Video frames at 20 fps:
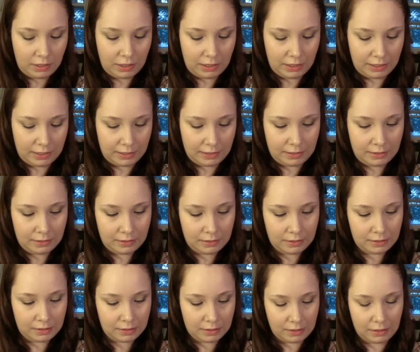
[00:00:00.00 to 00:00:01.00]
and
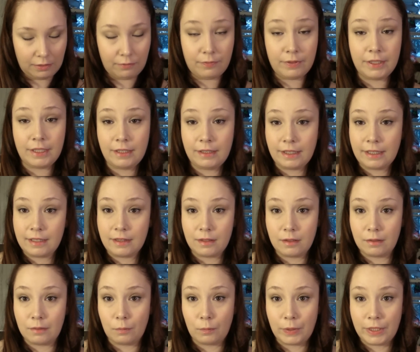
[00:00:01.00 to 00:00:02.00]
I really like
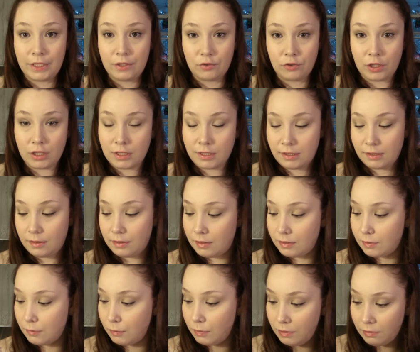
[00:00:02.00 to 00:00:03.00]
the white dress in
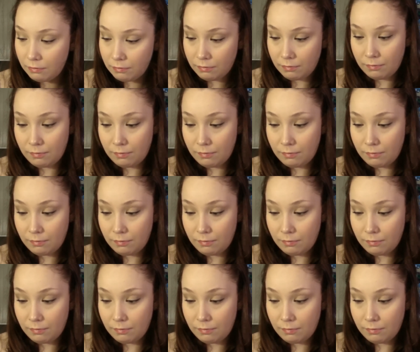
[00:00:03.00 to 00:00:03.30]
this one.